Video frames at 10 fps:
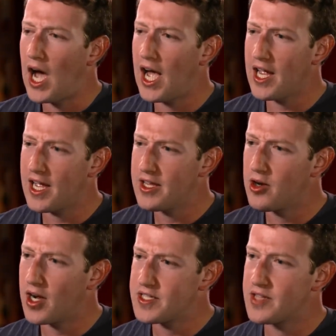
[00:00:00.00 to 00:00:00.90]
I, you
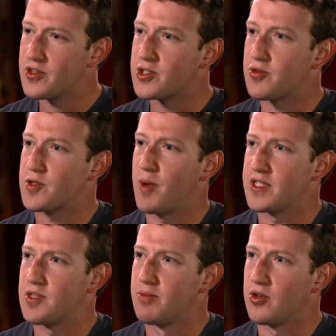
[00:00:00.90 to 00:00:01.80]
know, I take this
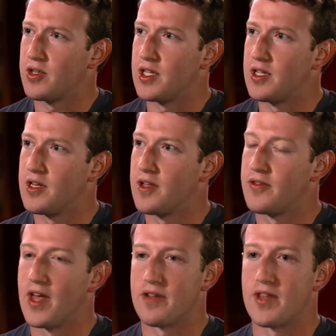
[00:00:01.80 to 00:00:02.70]
responsibility
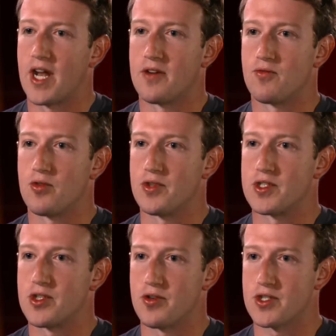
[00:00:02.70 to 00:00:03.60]
that, that I have really
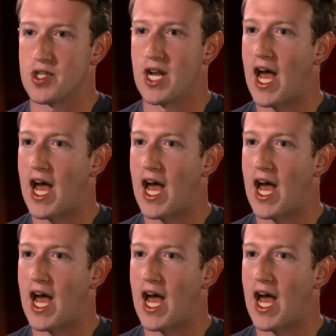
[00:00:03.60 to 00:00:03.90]
seriously.